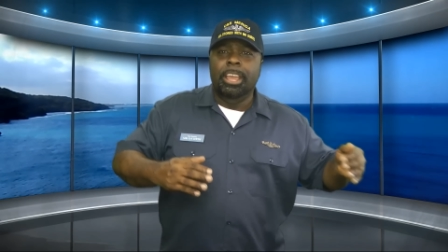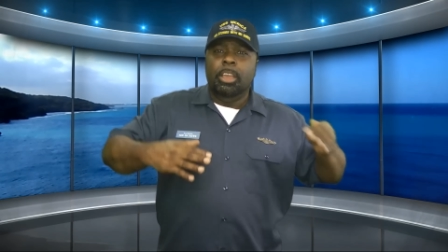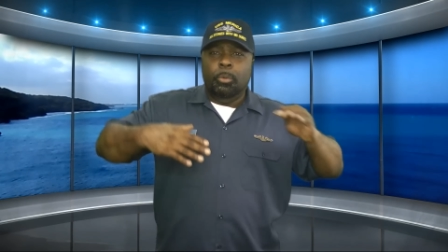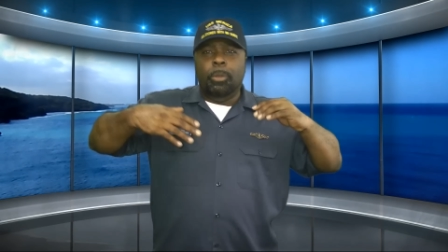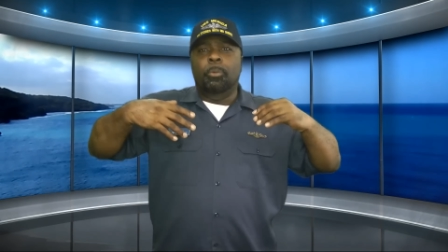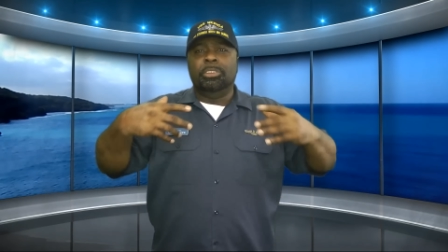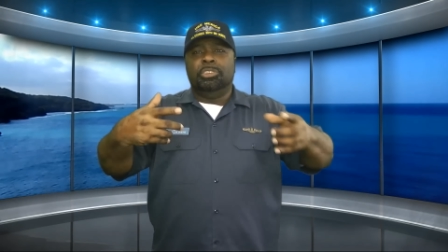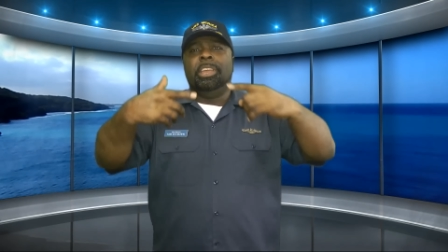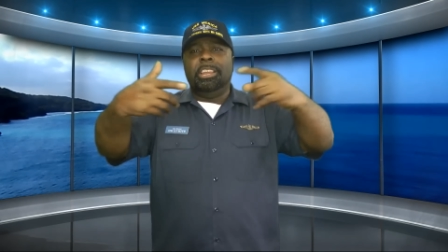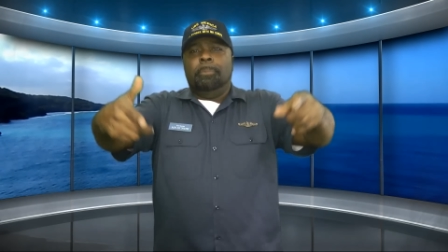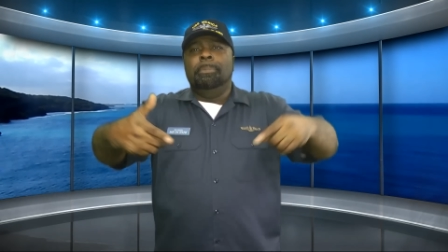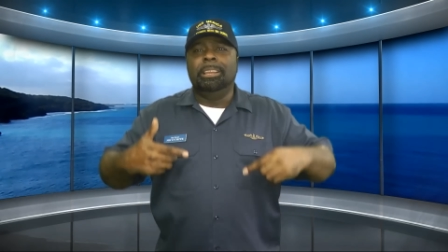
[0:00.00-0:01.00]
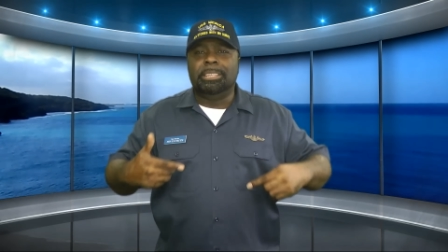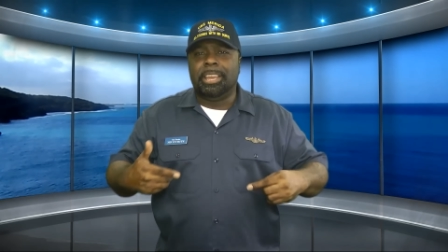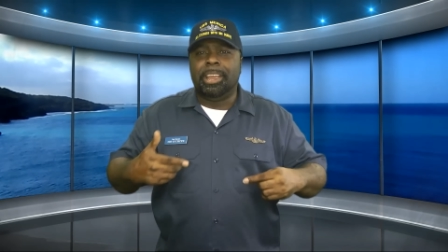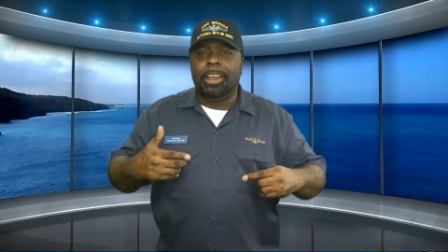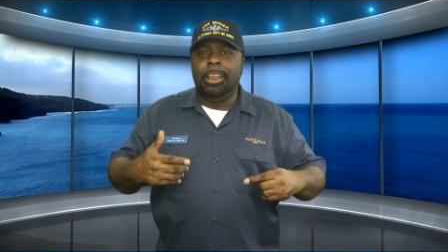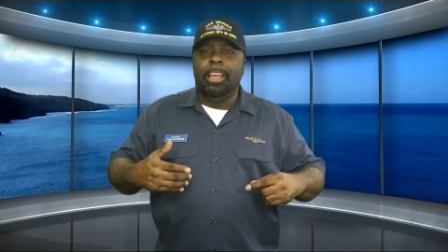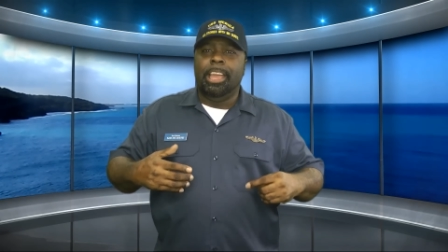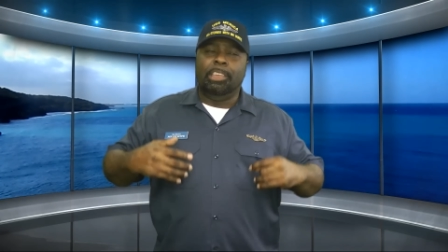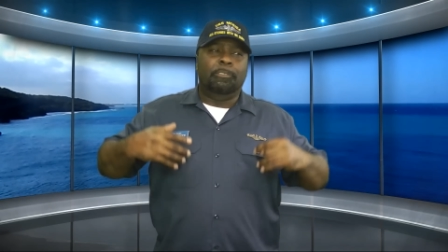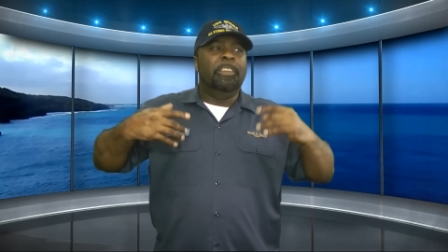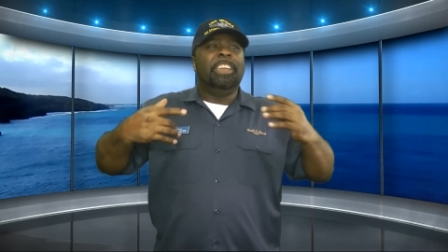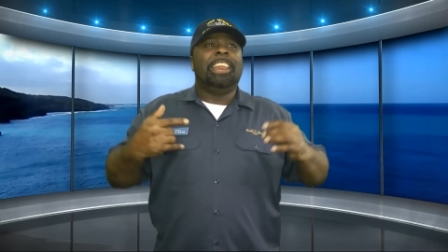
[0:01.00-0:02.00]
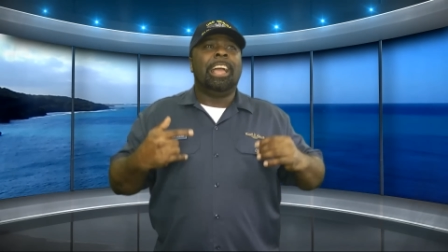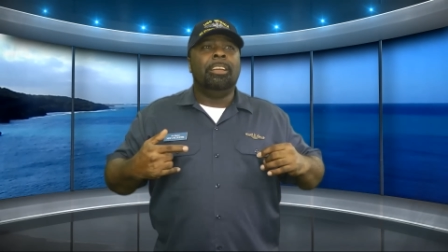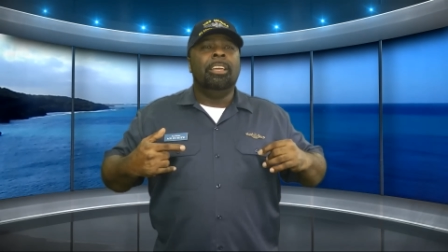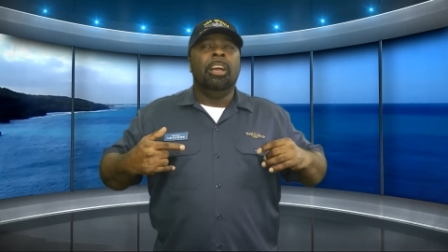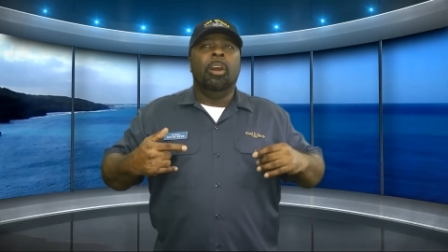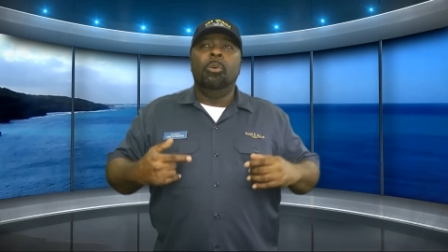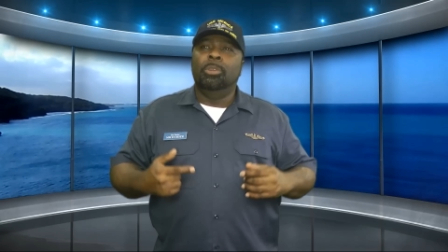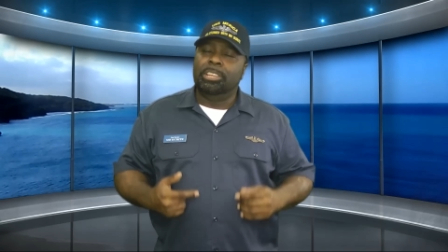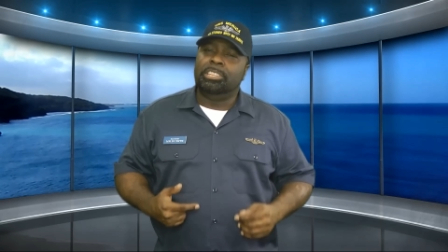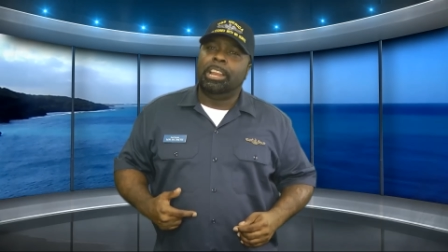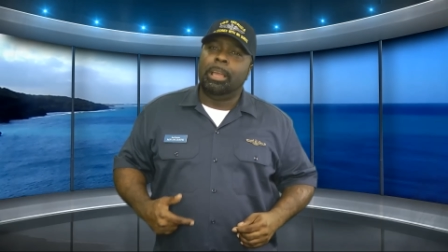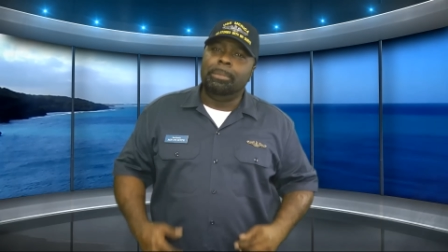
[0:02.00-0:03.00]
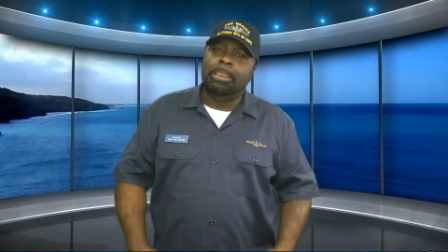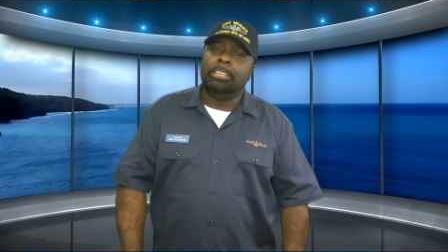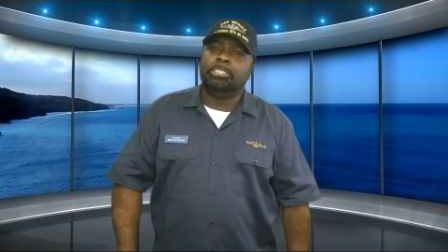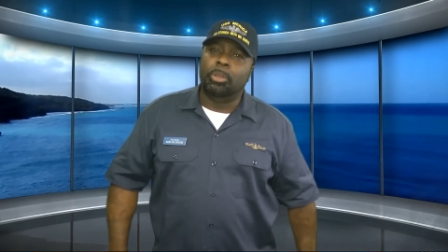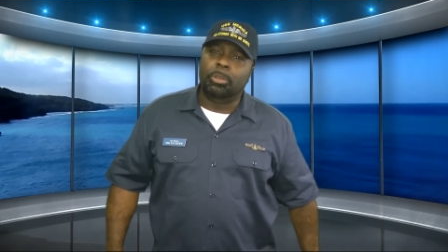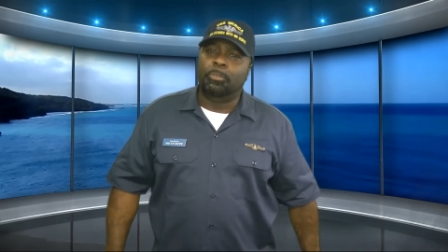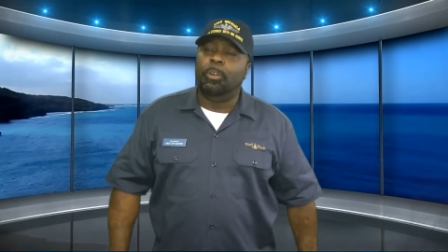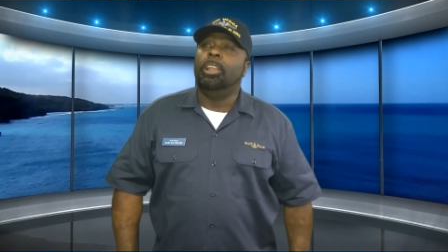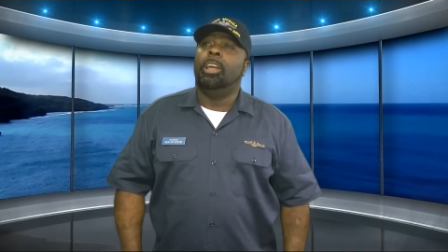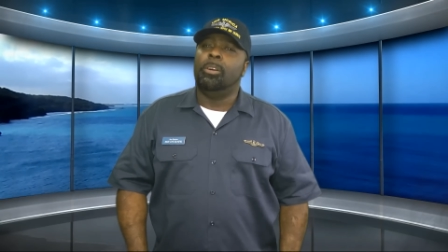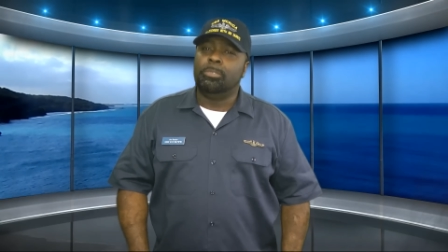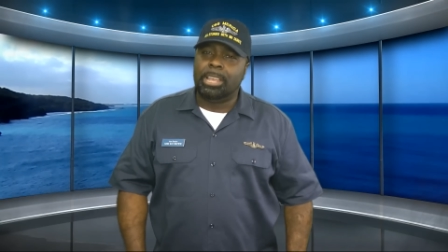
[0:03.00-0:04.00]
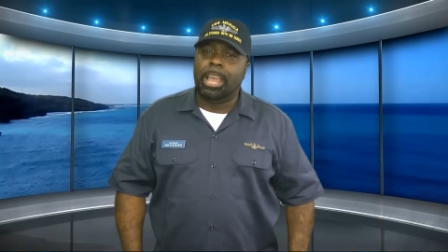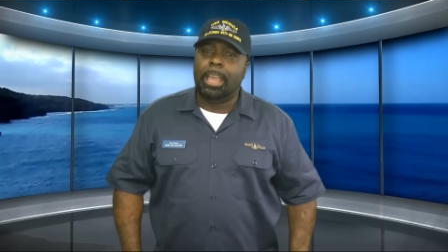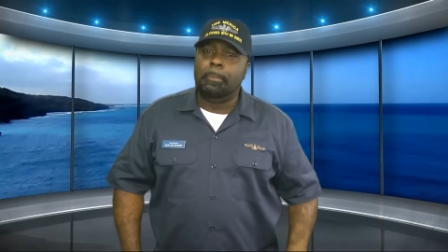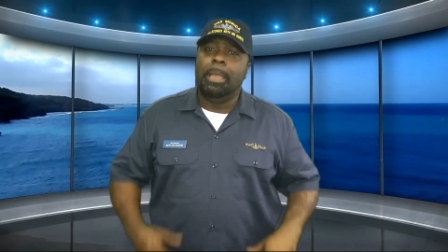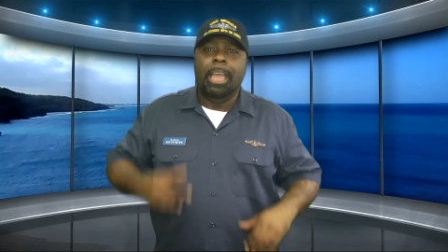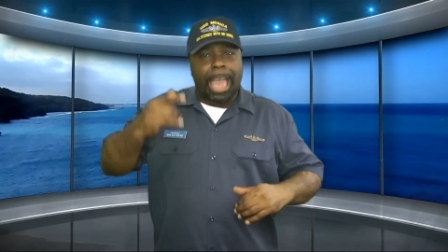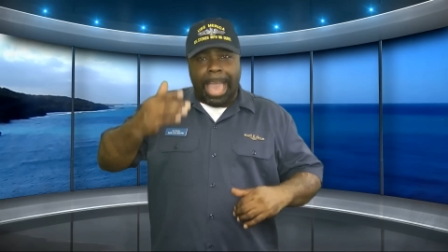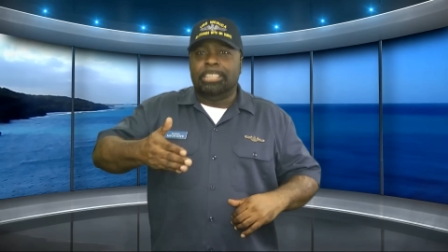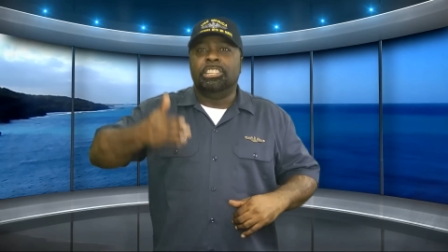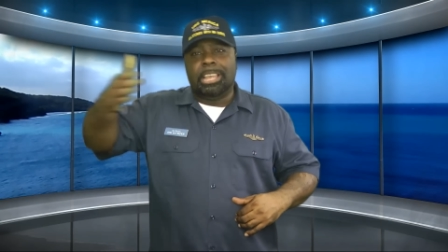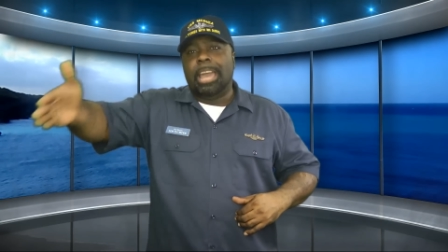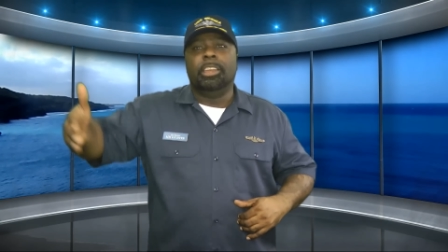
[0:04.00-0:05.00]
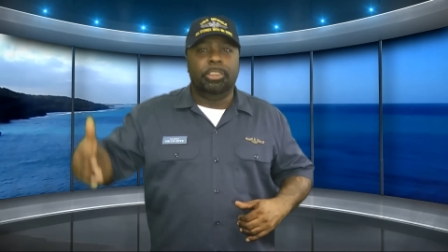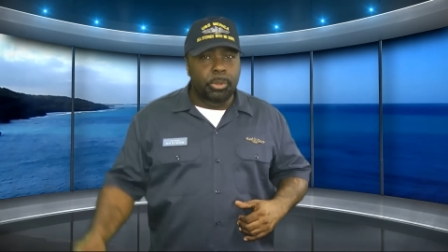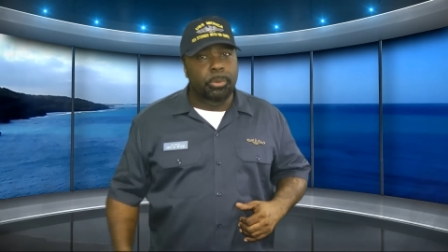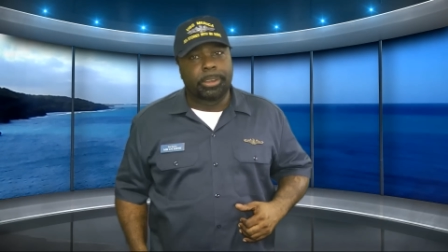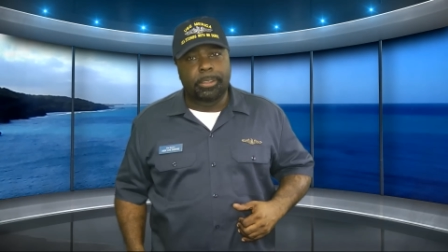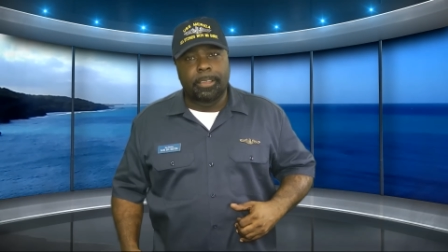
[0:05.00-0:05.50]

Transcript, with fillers: Well, once you get in the military and you figure it out, holy shit, I'm in this joker for a long time. I just gotta do it.